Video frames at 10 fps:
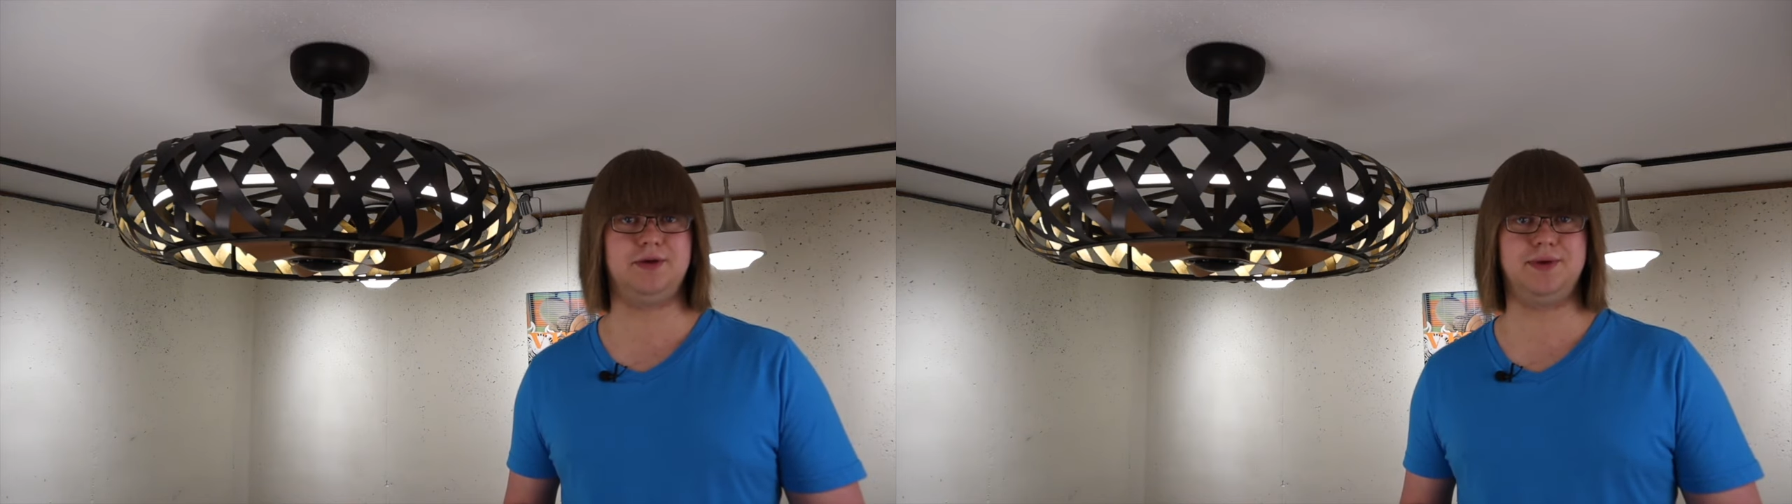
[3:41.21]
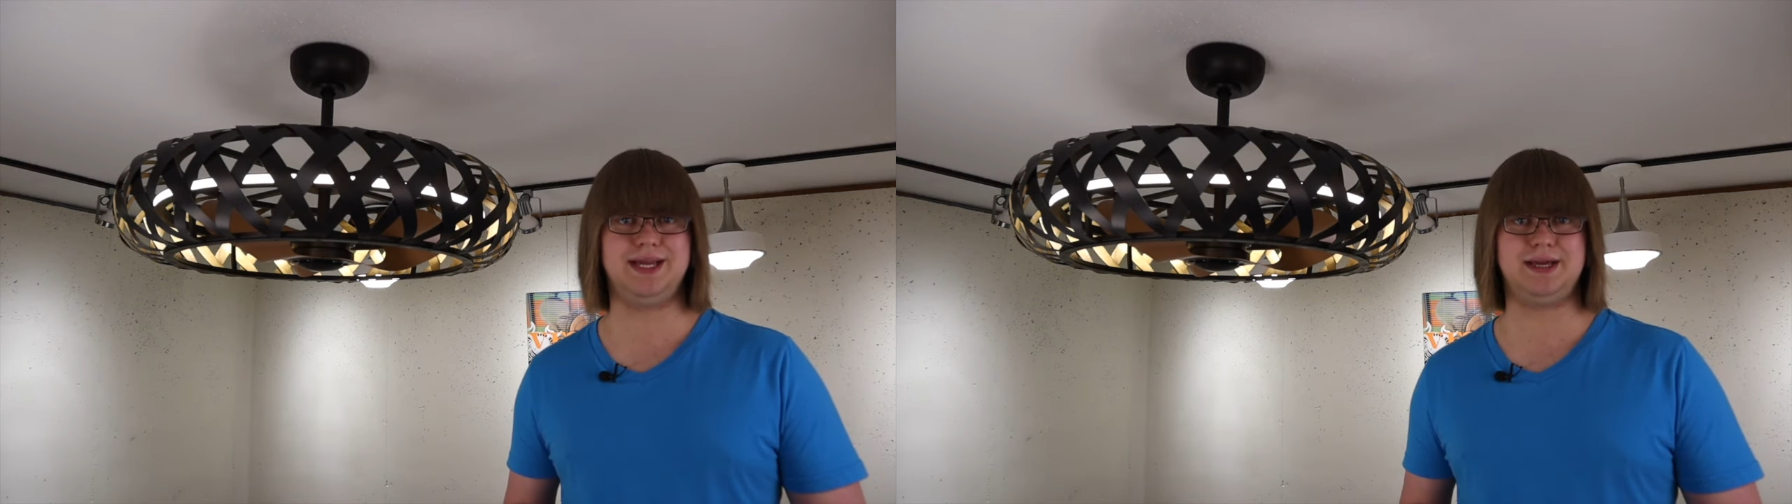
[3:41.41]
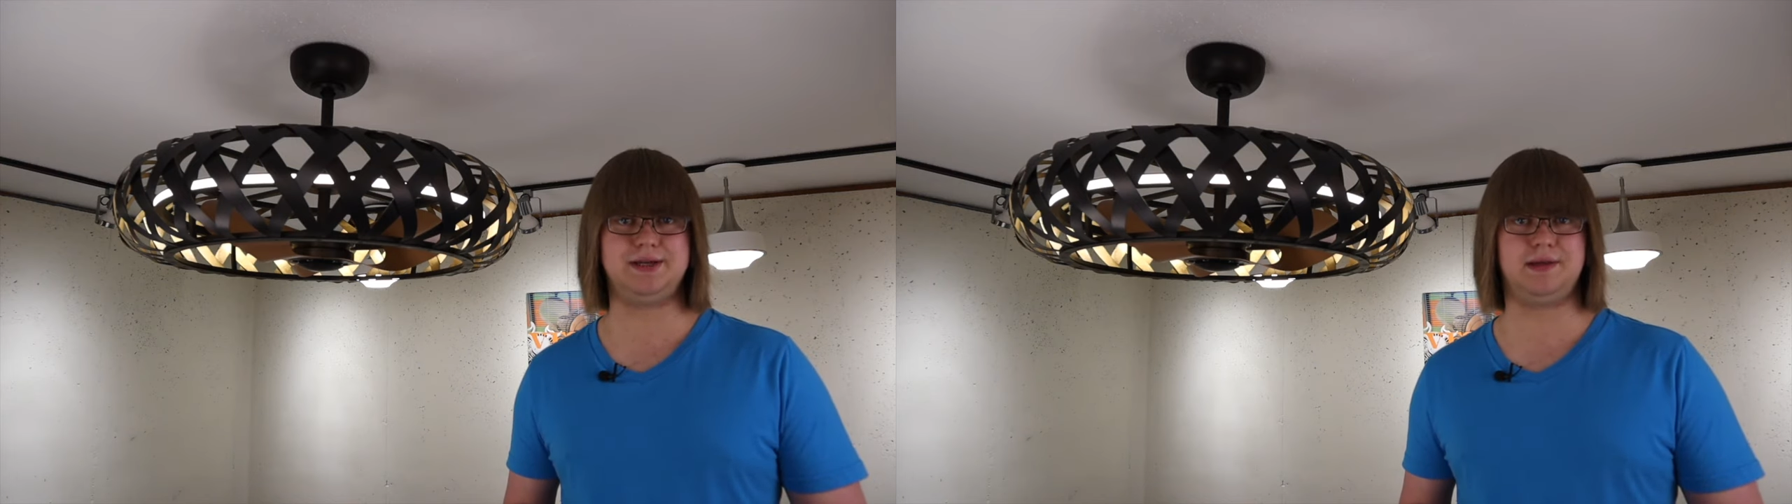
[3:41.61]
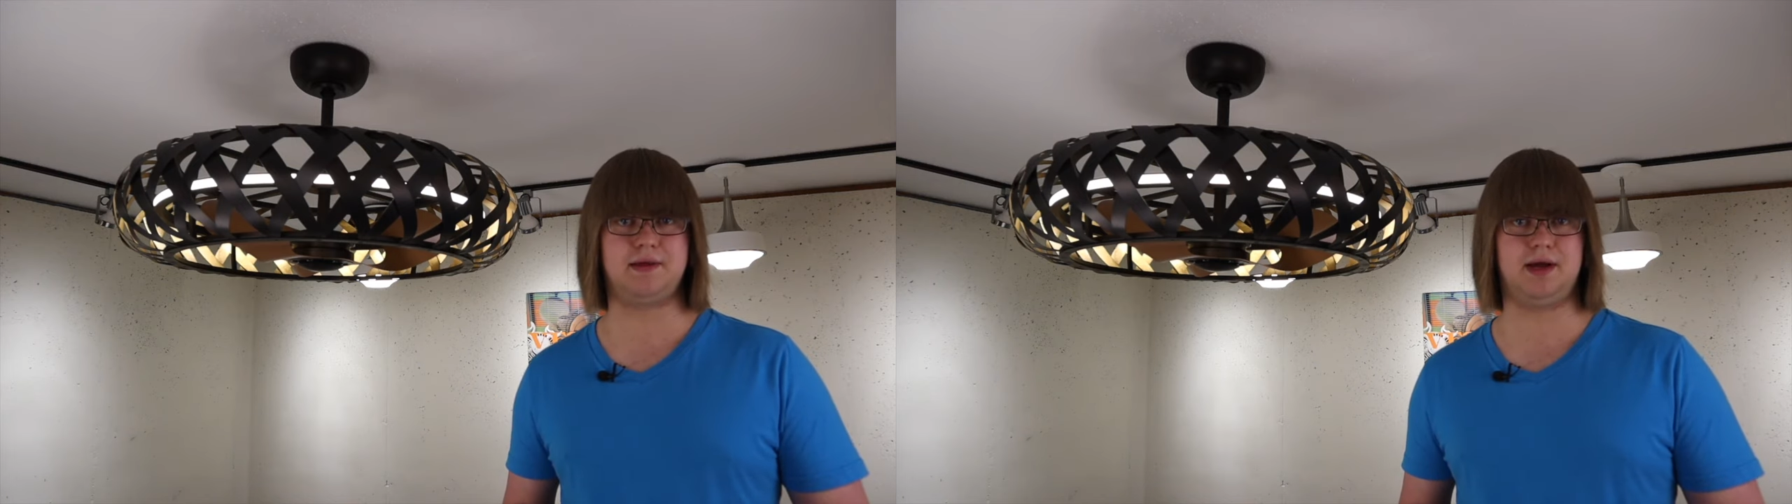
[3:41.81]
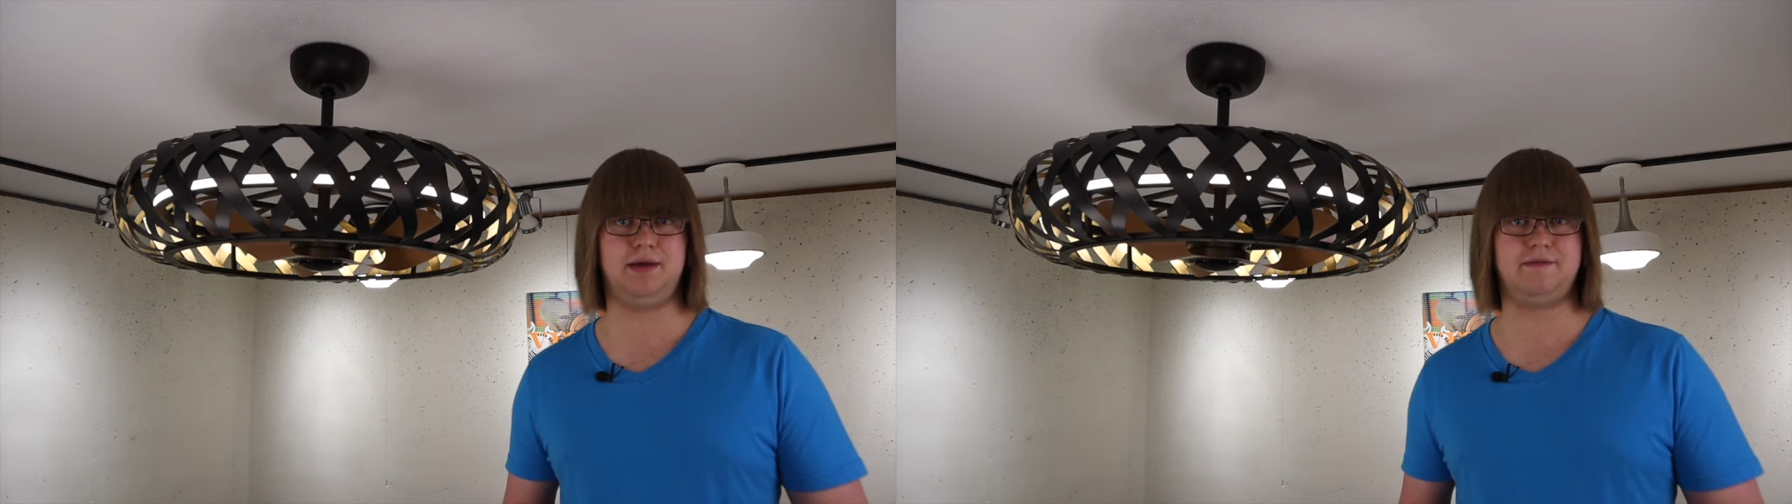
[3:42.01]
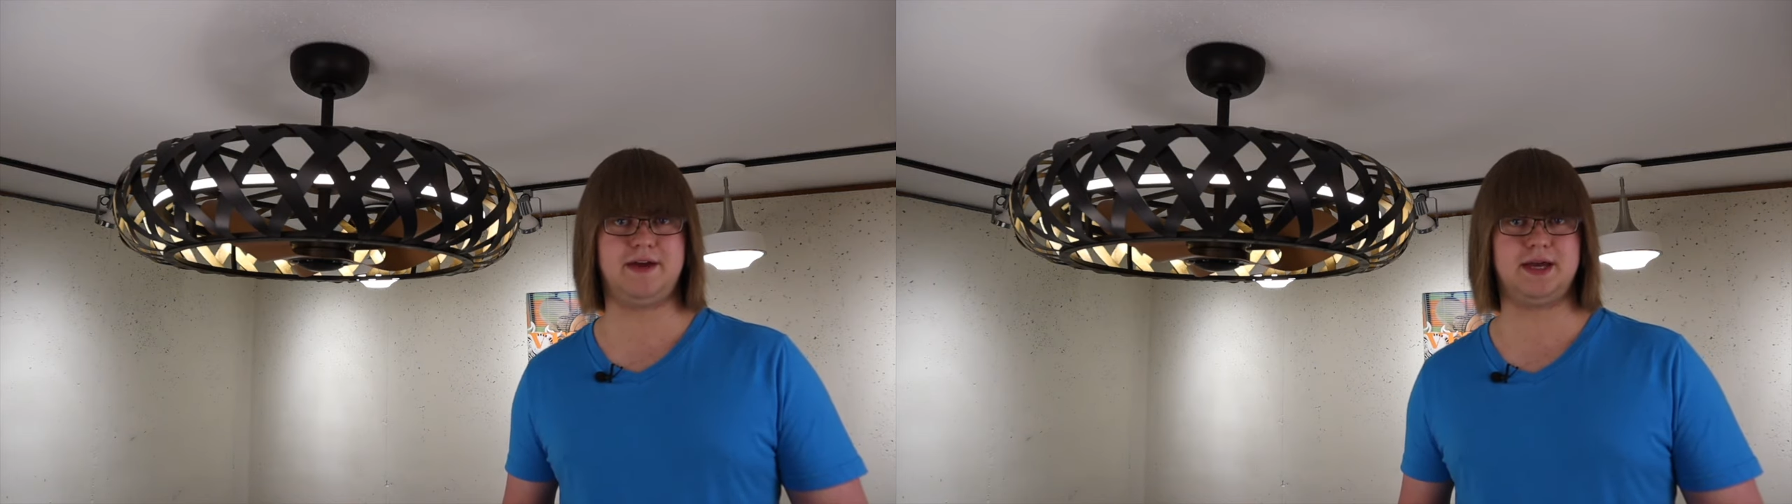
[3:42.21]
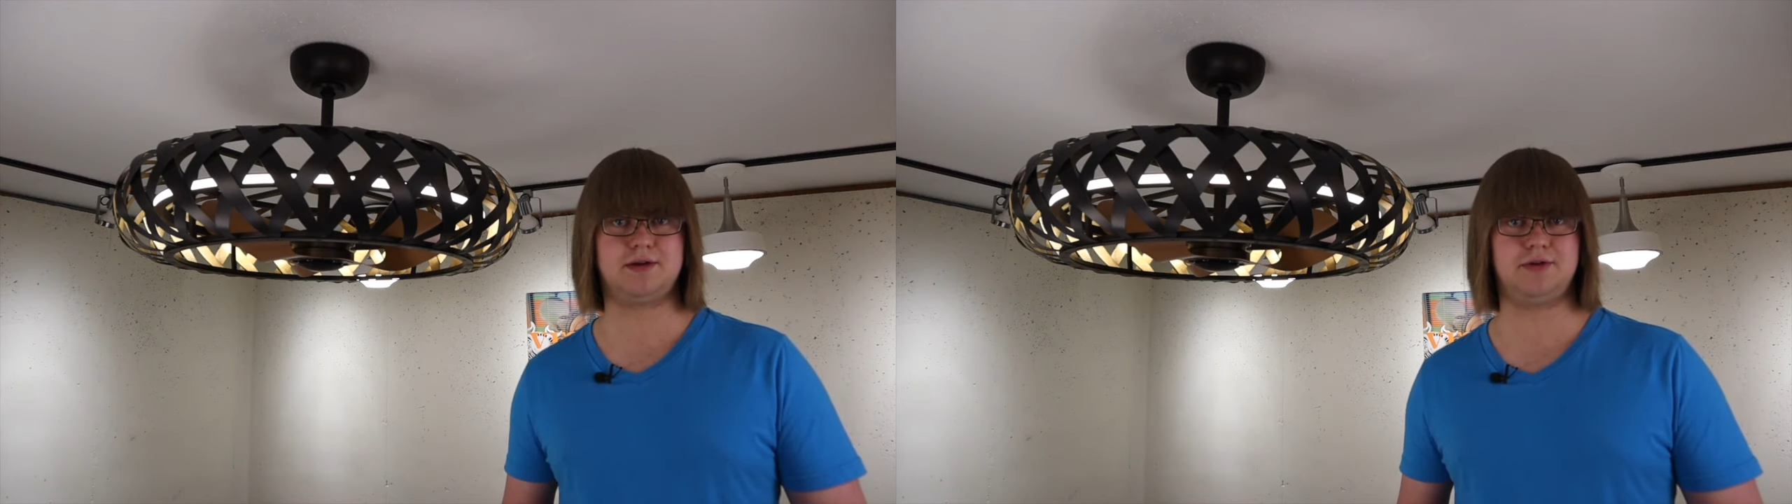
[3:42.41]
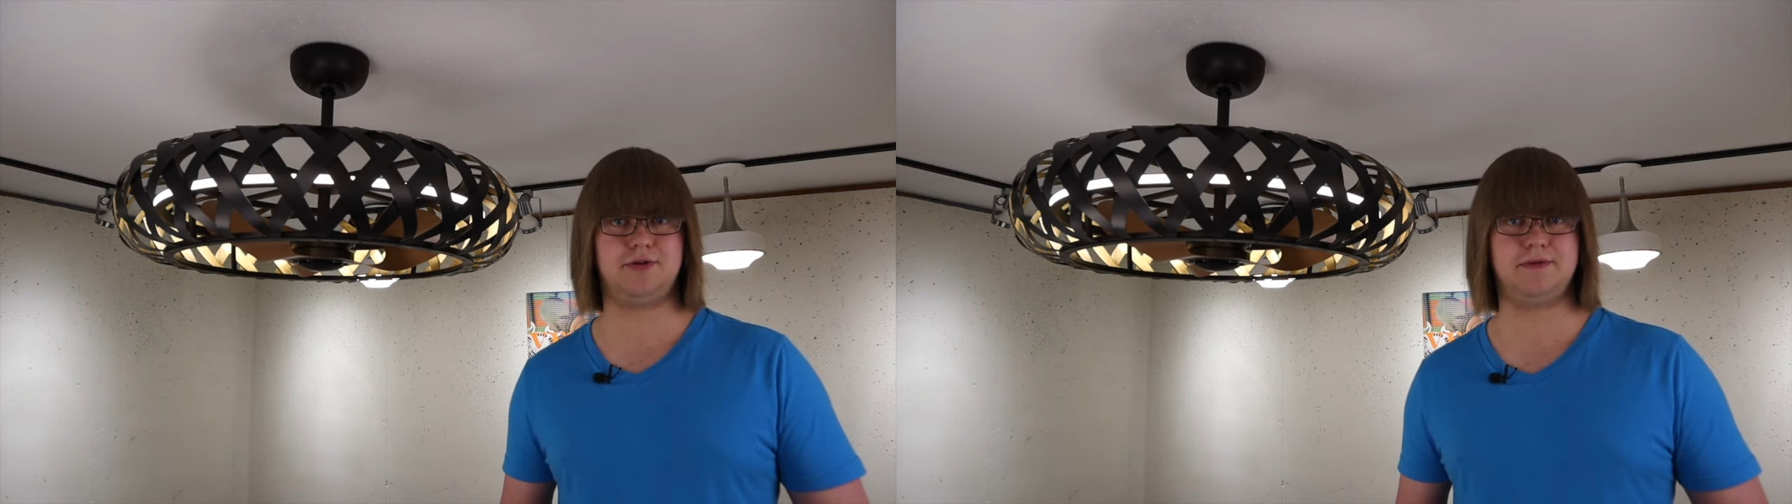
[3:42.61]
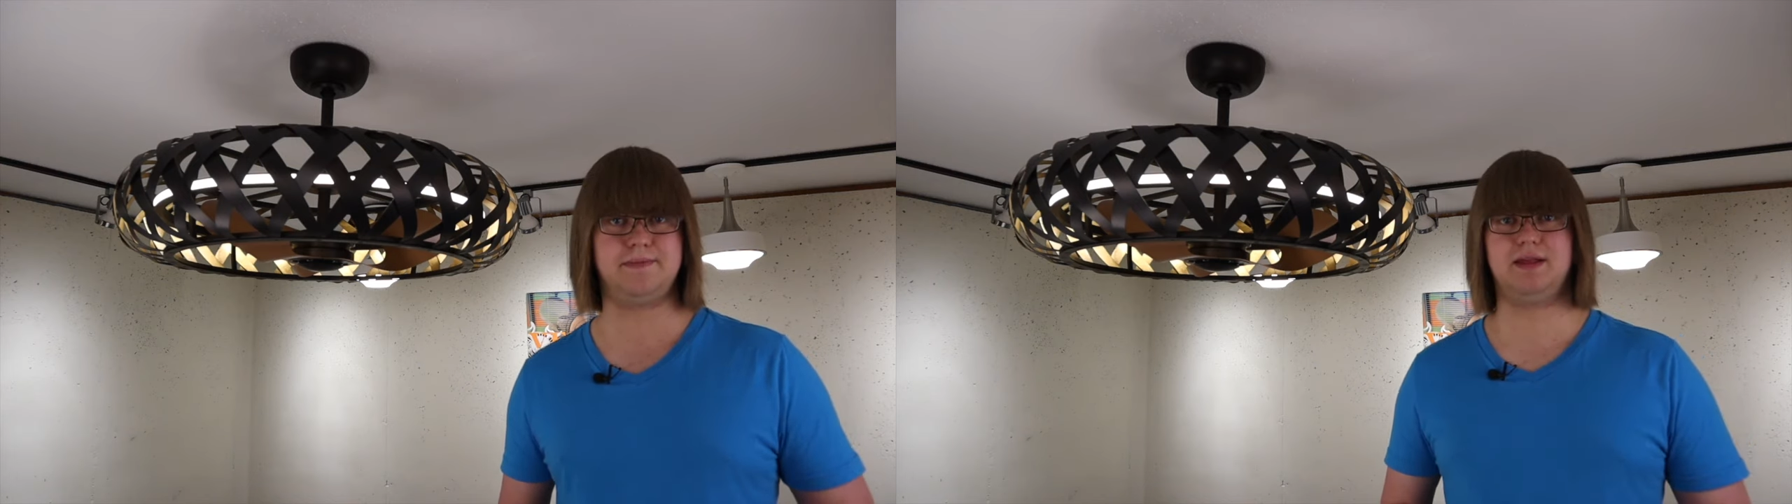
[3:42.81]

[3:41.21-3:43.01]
unique design factor.